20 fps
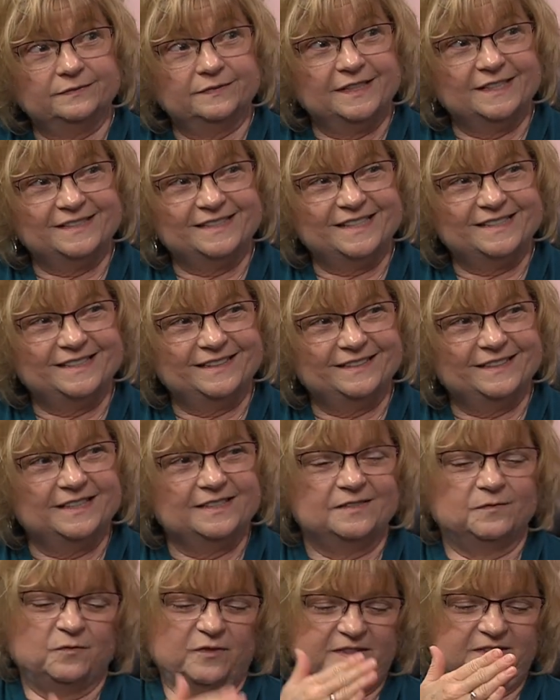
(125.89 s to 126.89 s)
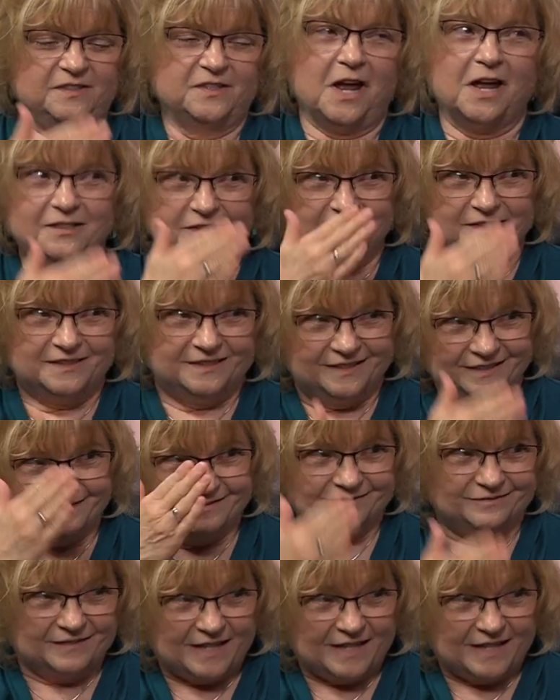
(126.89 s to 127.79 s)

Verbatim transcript: It doesn't, it's not just an